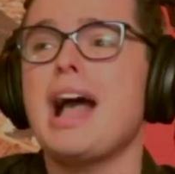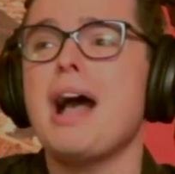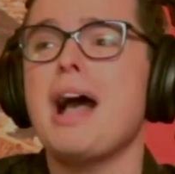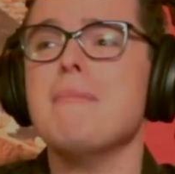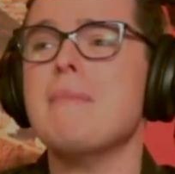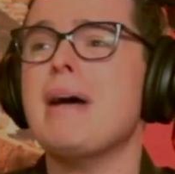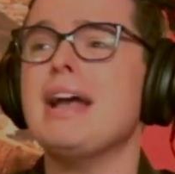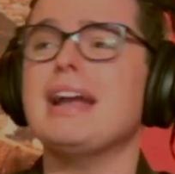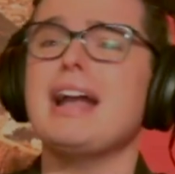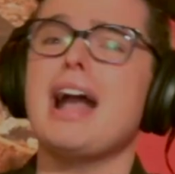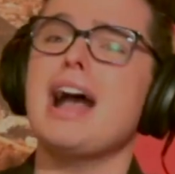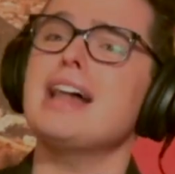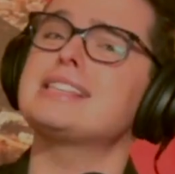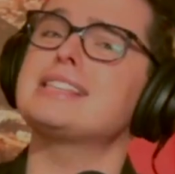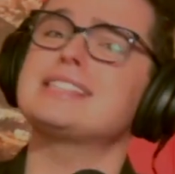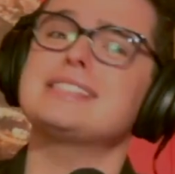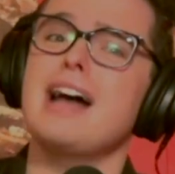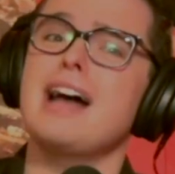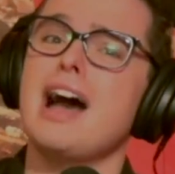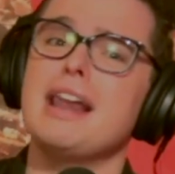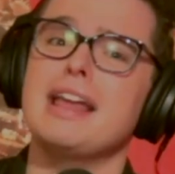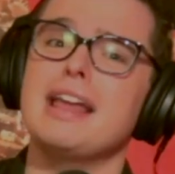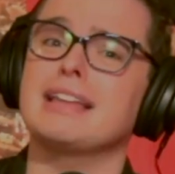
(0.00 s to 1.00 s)
"Oh my God,
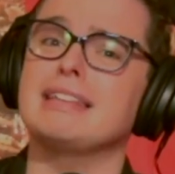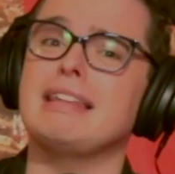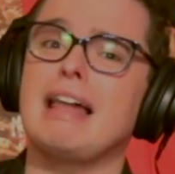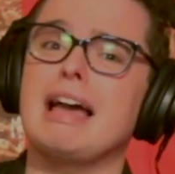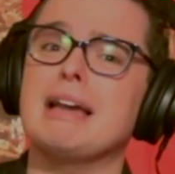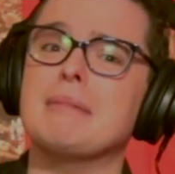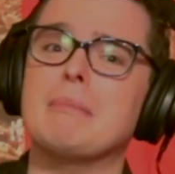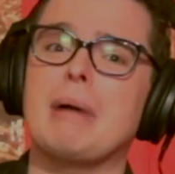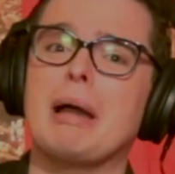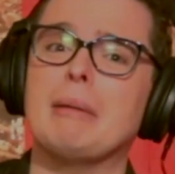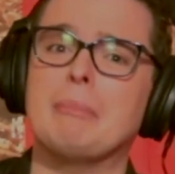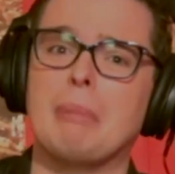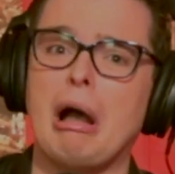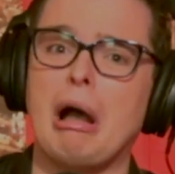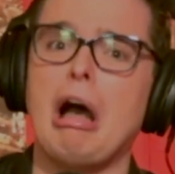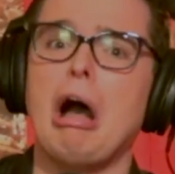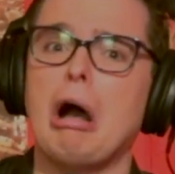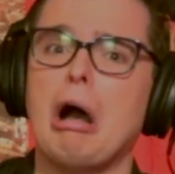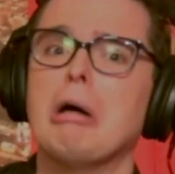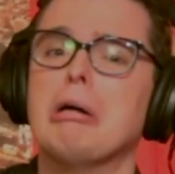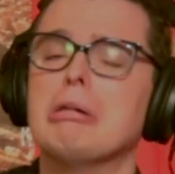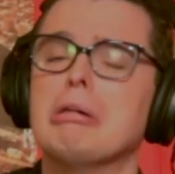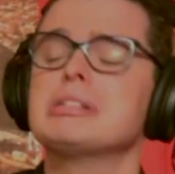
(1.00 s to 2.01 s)
Sonic like my
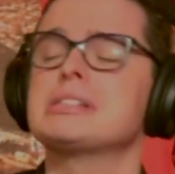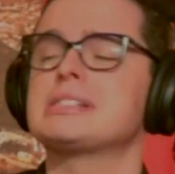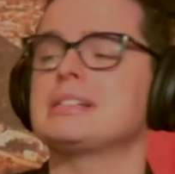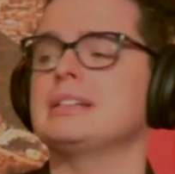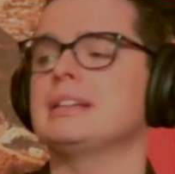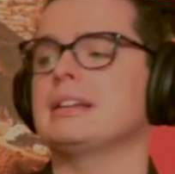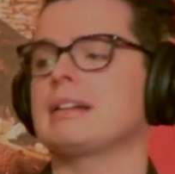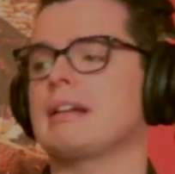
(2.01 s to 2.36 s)
post." You